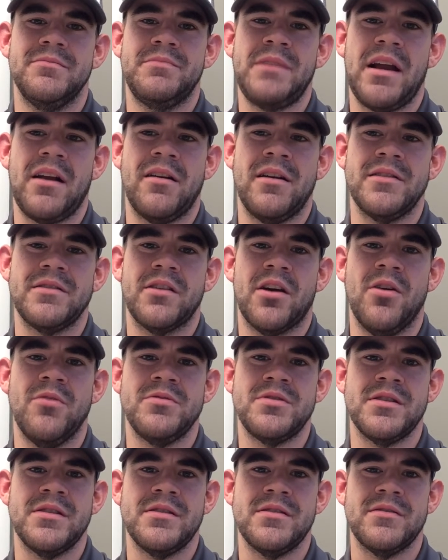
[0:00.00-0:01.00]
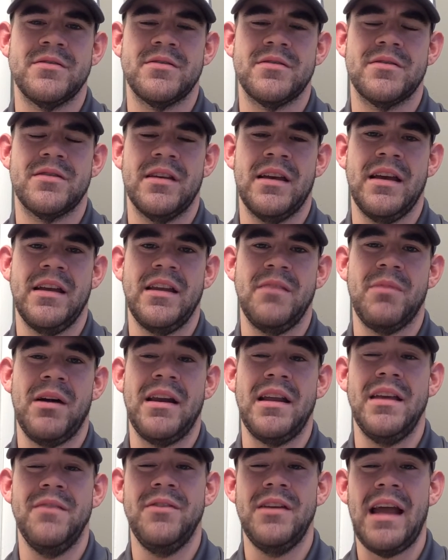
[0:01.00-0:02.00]
Parents, coaches,
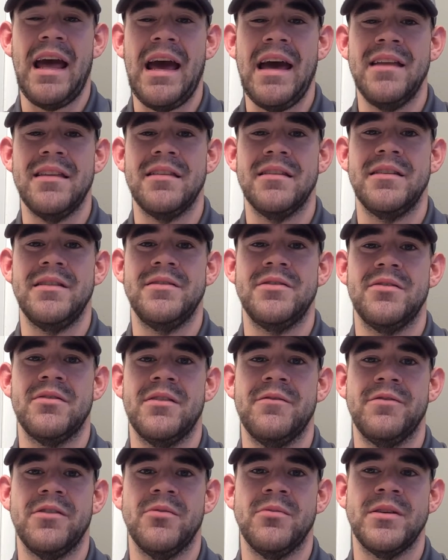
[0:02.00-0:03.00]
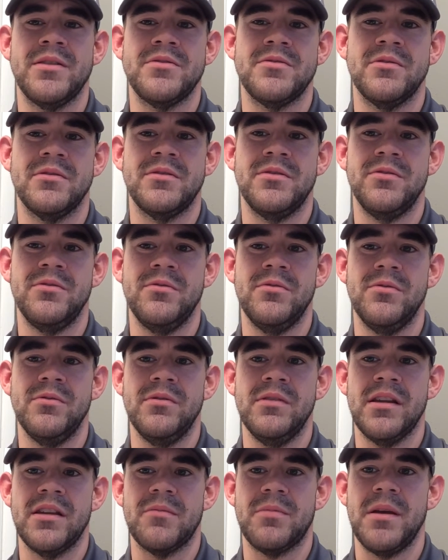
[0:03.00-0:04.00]
anybody, even athletes, you're influential
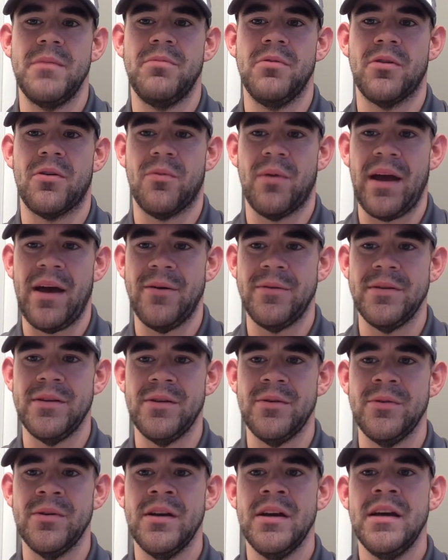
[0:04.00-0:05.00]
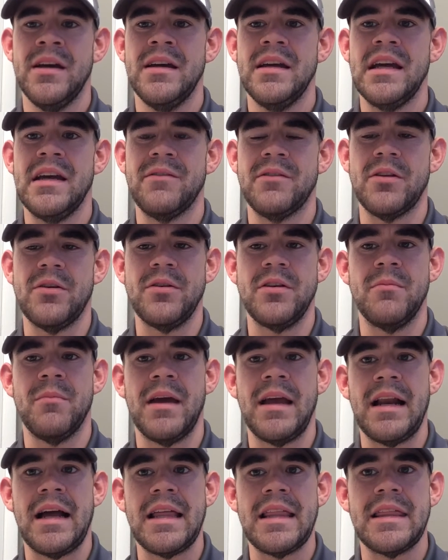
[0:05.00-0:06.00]
to other people around you, even though you
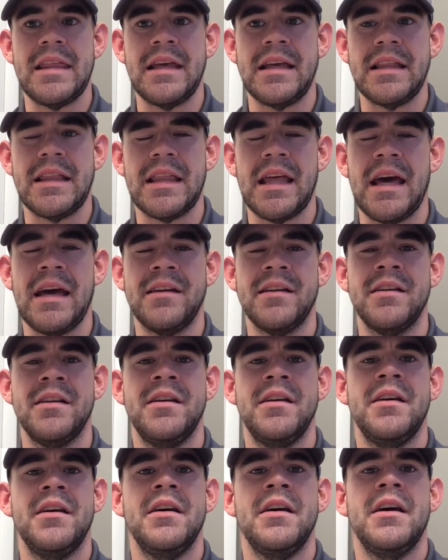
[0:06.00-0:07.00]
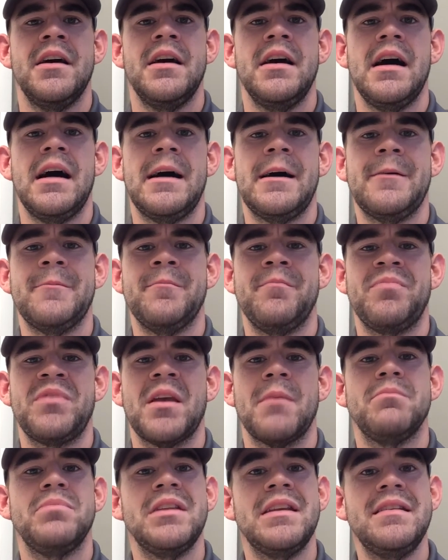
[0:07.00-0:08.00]
may not think that.
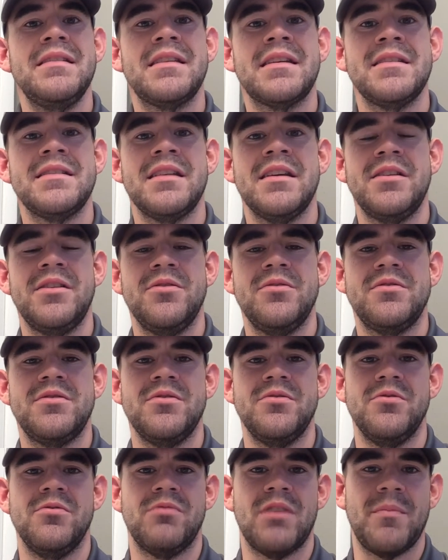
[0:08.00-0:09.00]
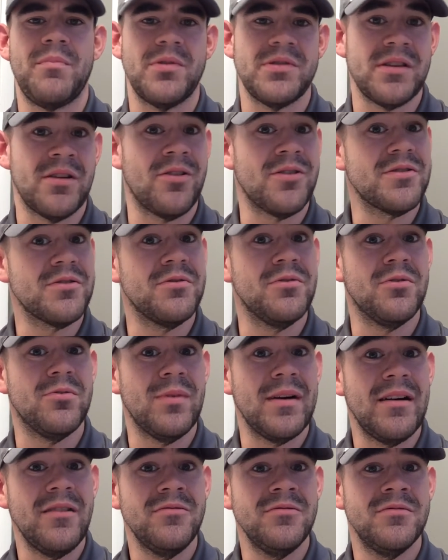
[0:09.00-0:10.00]
Please continue to represent our school
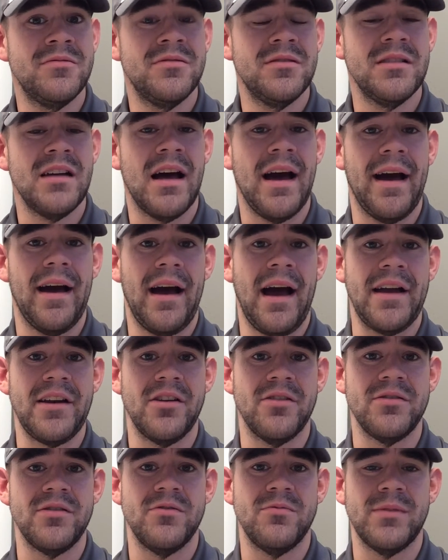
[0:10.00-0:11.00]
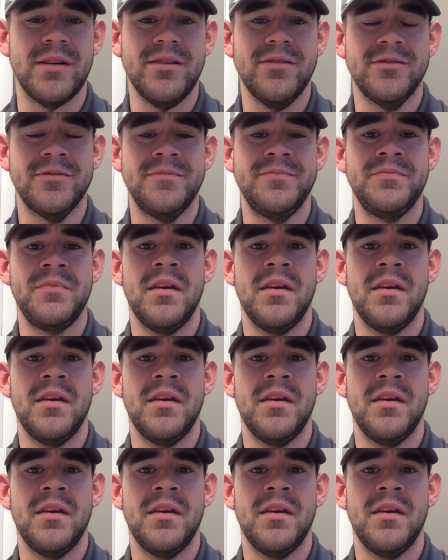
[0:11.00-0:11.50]
well. I know you will.